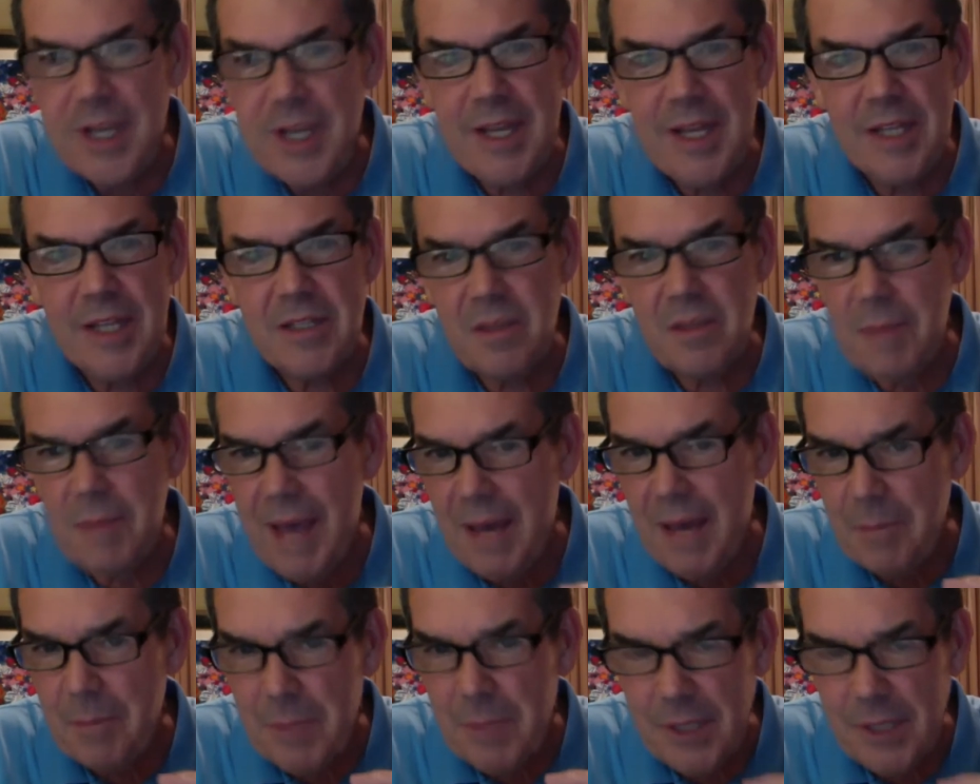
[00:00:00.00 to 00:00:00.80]
It's
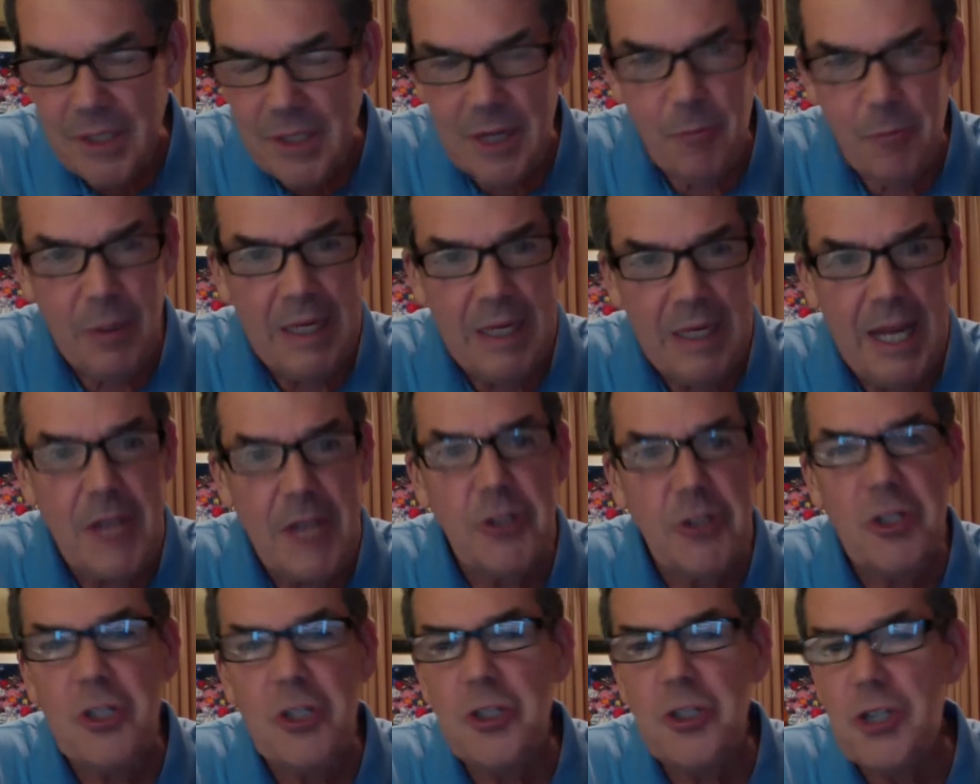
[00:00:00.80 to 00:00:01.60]
about building
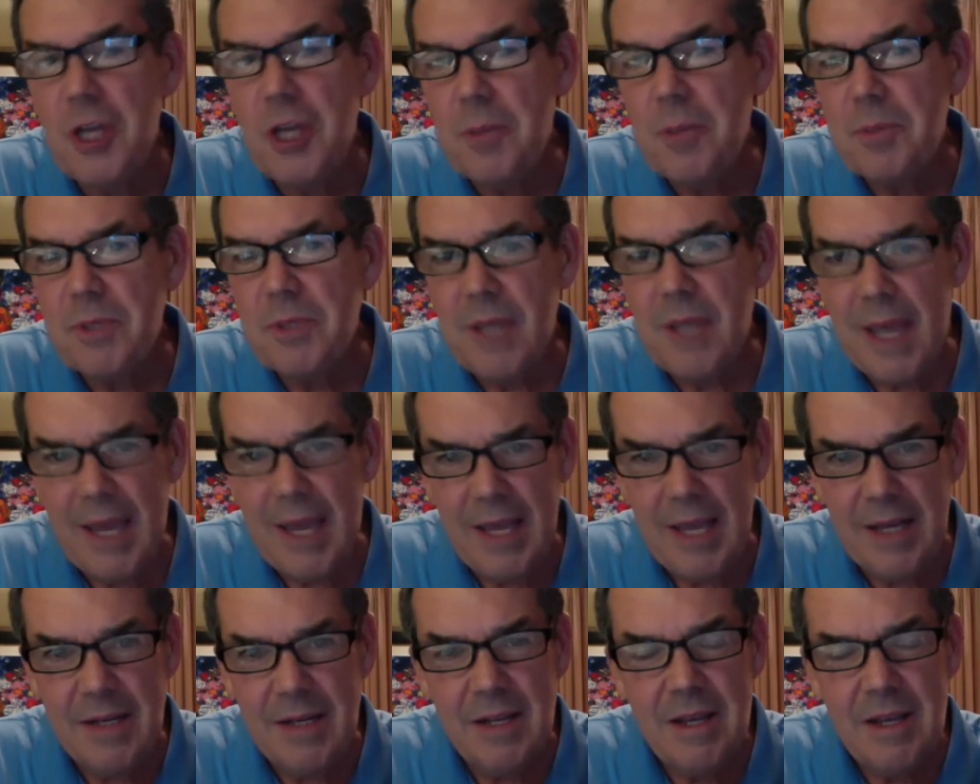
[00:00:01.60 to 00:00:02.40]
relationships
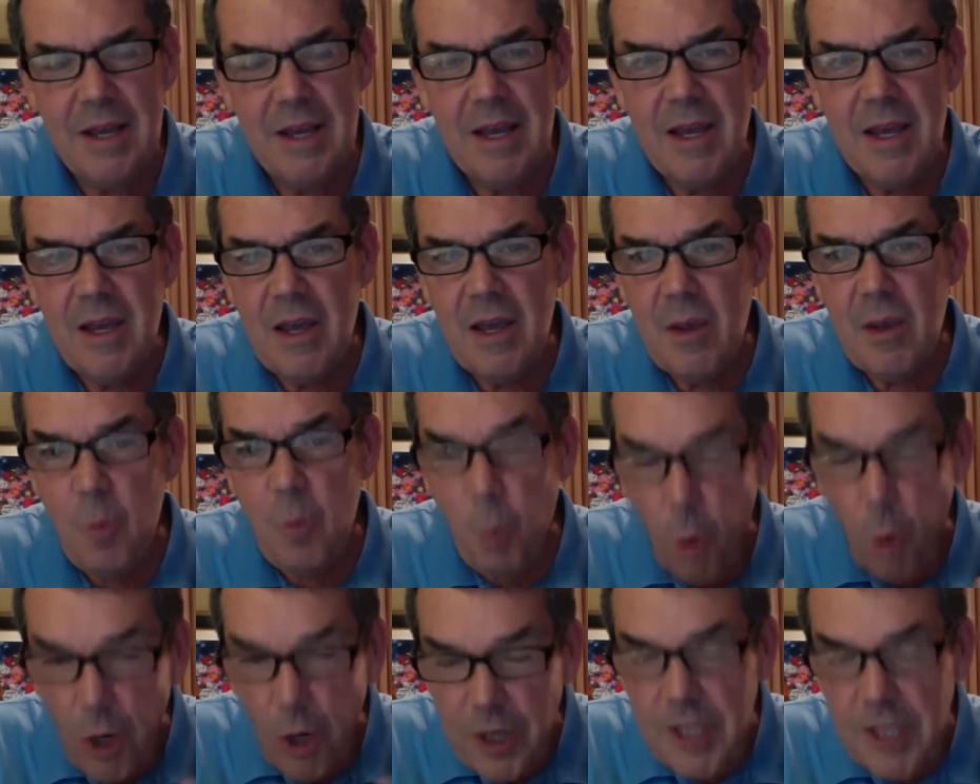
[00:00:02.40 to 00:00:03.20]
and
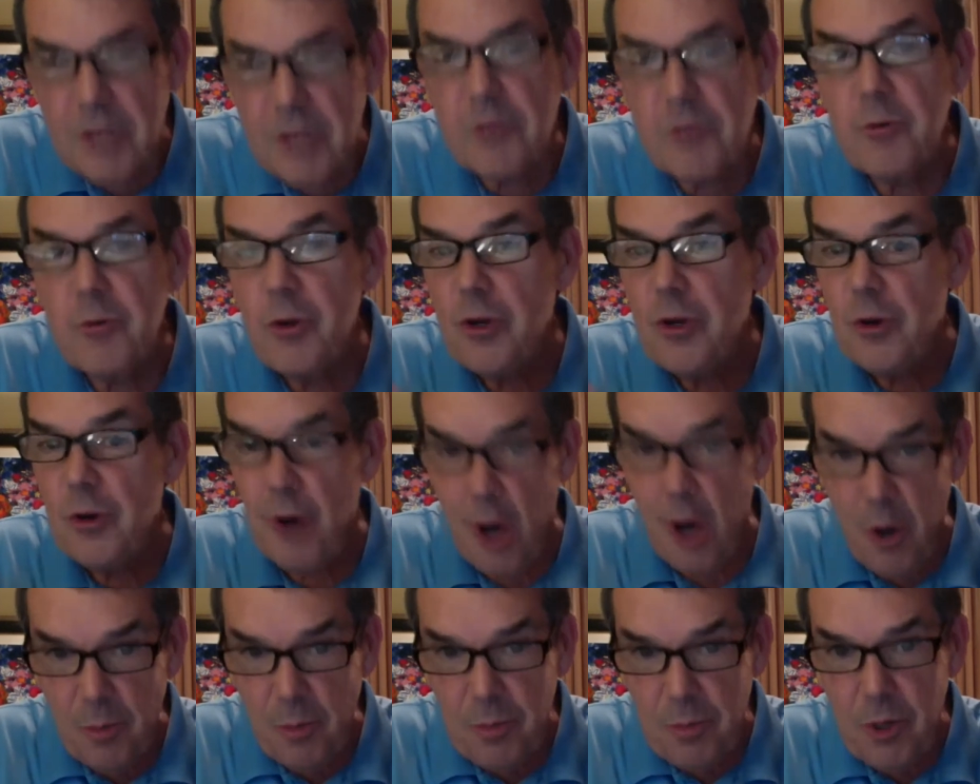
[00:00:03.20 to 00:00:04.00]
working through your
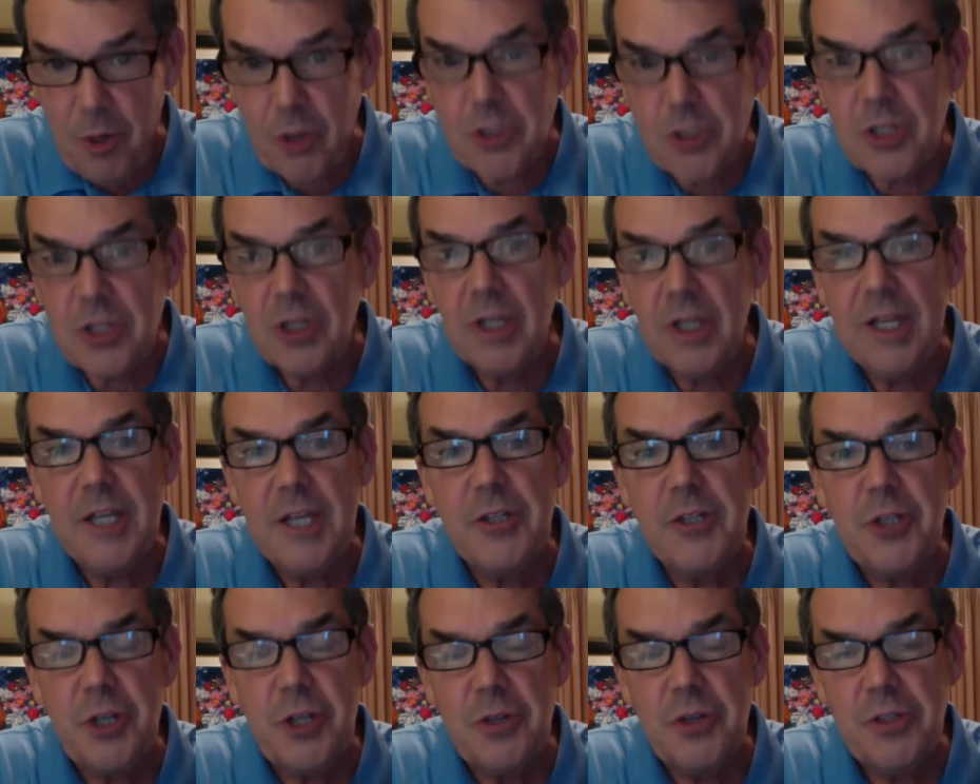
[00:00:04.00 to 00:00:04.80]
own personal
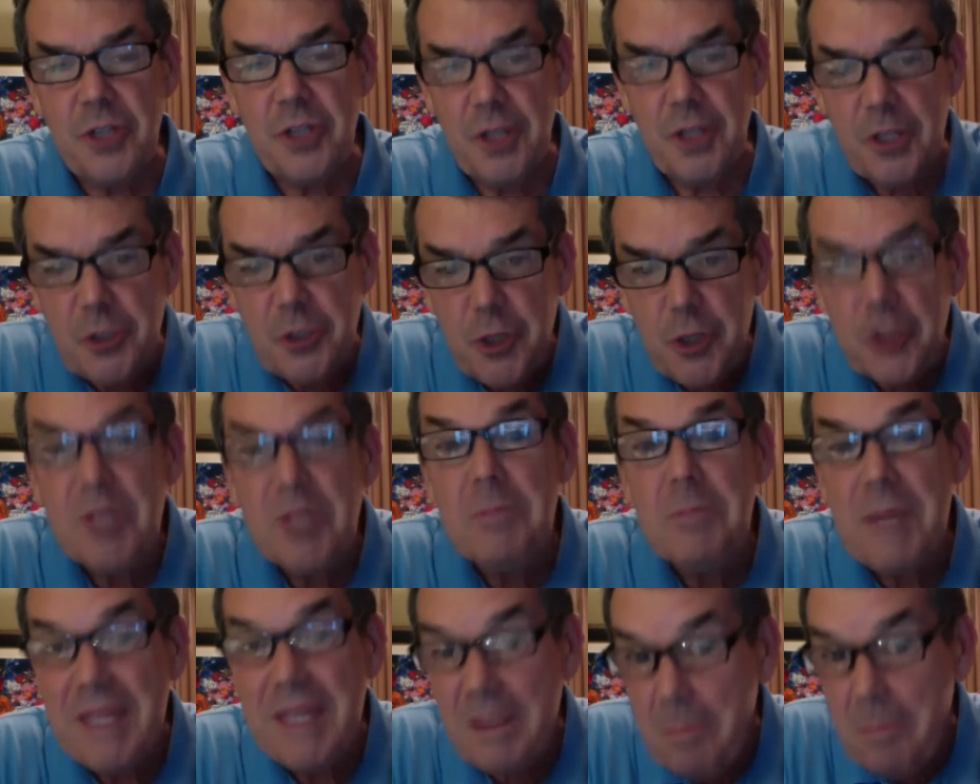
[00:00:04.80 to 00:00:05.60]
issues so that you can
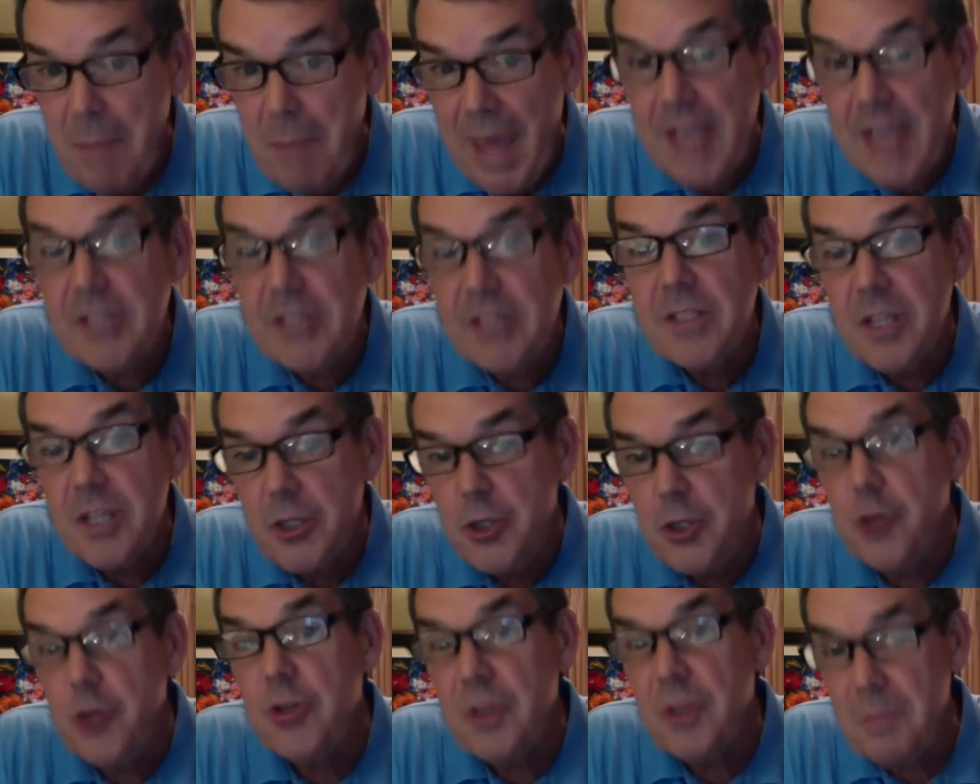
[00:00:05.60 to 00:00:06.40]
be the best that
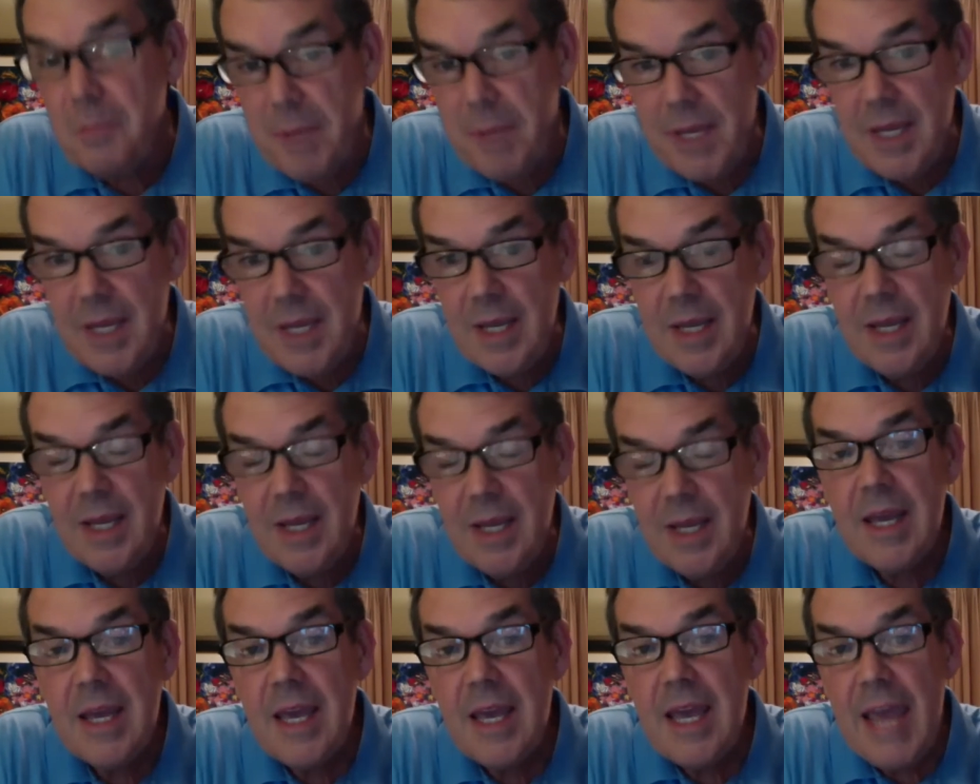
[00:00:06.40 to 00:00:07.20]
you can be
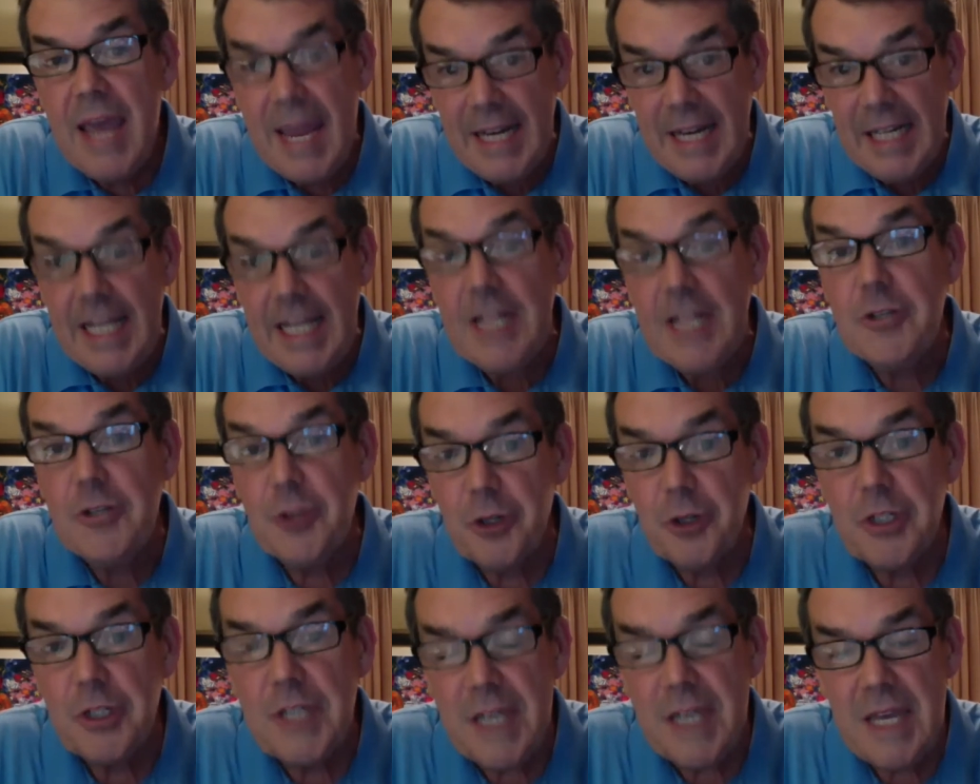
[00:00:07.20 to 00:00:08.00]
and lead your
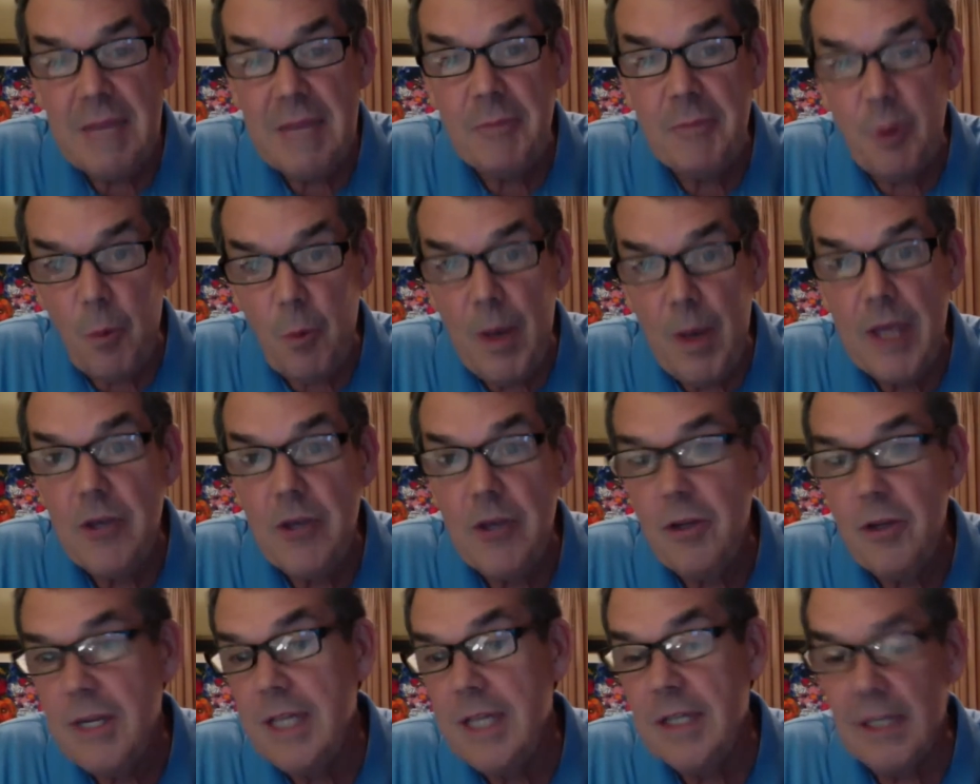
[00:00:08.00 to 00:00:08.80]
team the way you
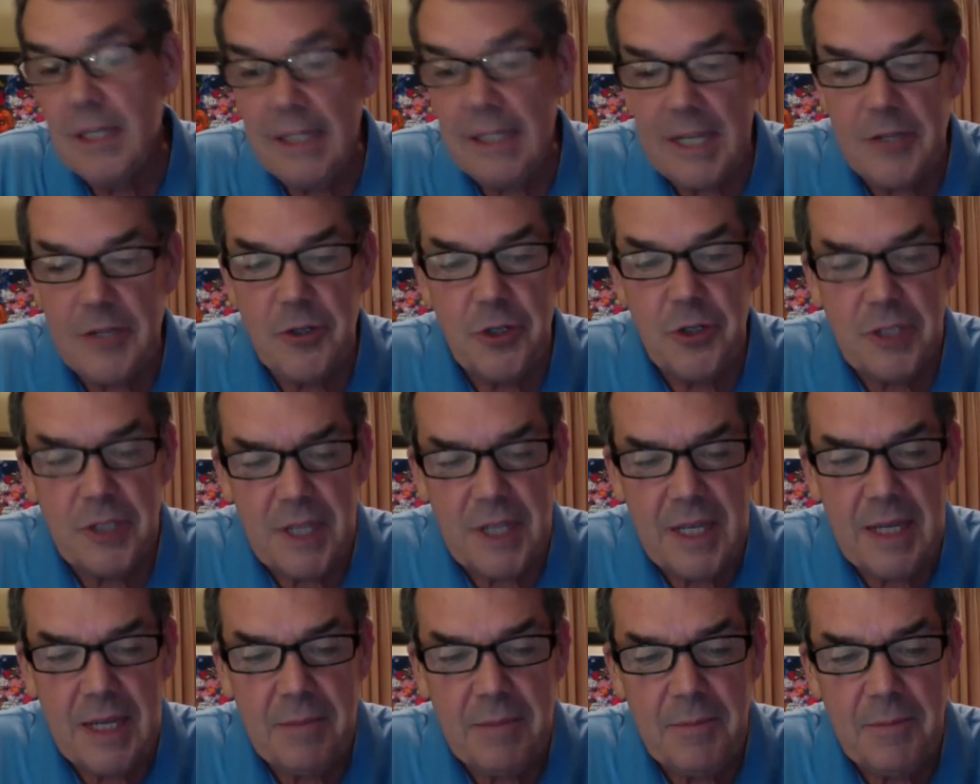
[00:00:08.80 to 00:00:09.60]
need to lead your team.